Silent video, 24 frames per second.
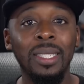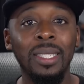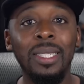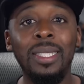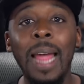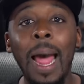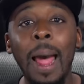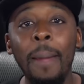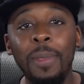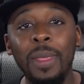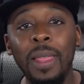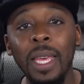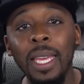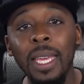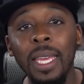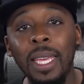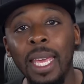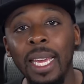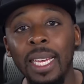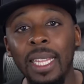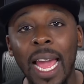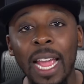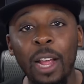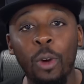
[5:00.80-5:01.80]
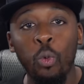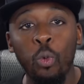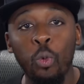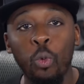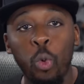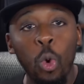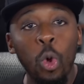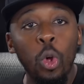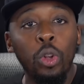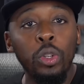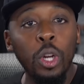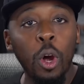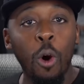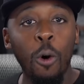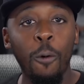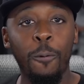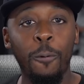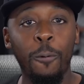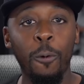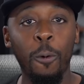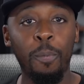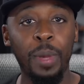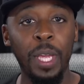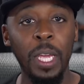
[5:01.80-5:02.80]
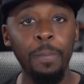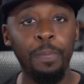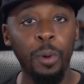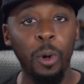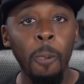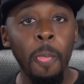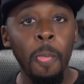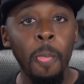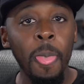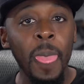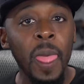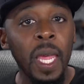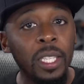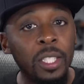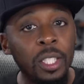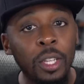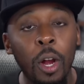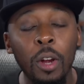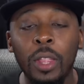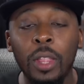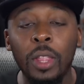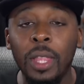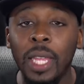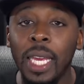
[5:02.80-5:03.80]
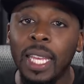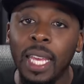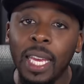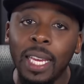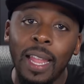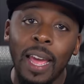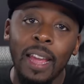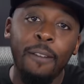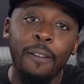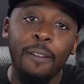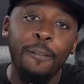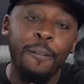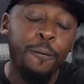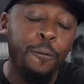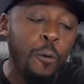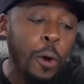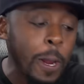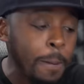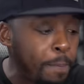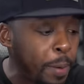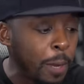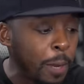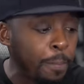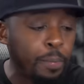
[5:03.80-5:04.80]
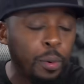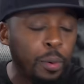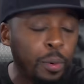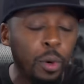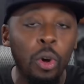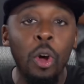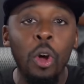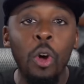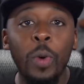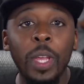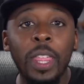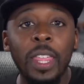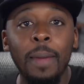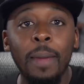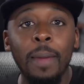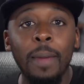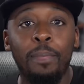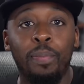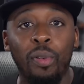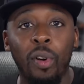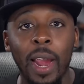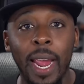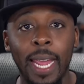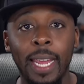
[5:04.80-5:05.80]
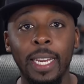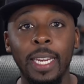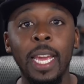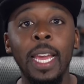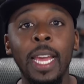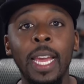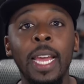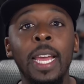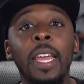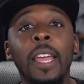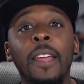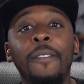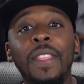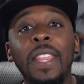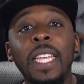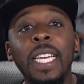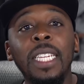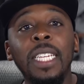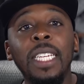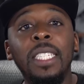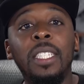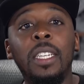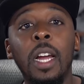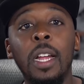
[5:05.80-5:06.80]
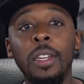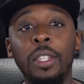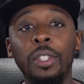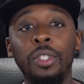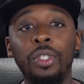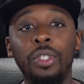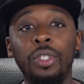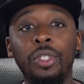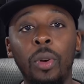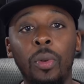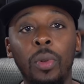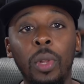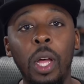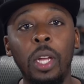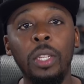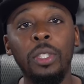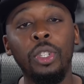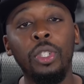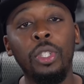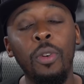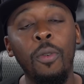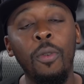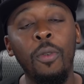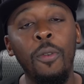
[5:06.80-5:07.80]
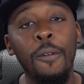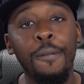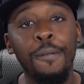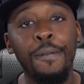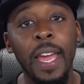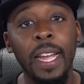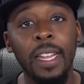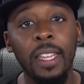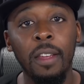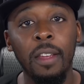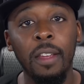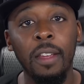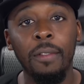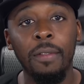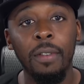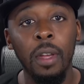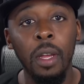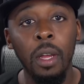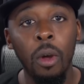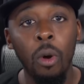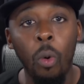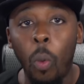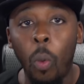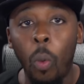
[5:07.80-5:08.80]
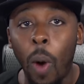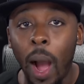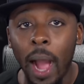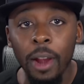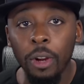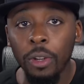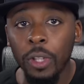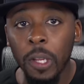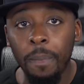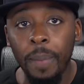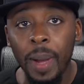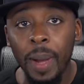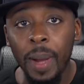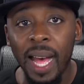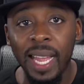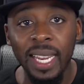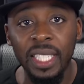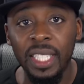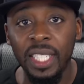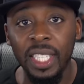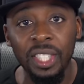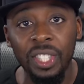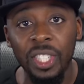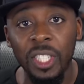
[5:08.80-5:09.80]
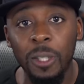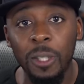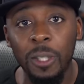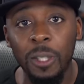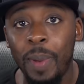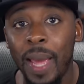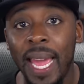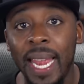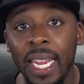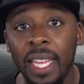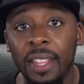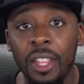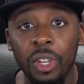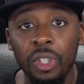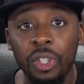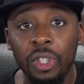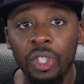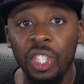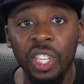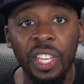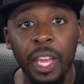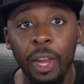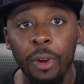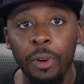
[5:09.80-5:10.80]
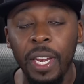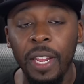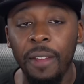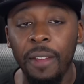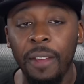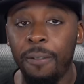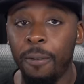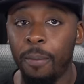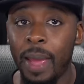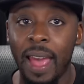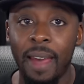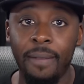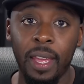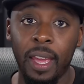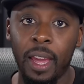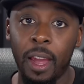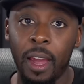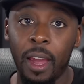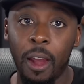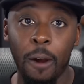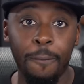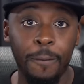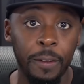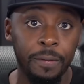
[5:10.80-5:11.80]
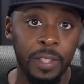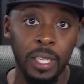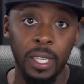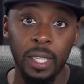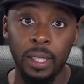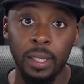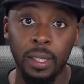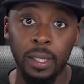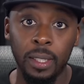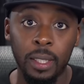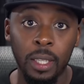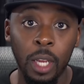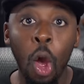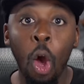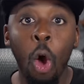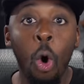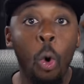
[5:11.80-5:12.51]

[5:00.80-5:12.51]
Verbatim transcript: Stop thinking like ruled over people and start thinking like free people with a brain. If these gun control laws are so effective, why aren't the politicians banning their security from having AR 15s?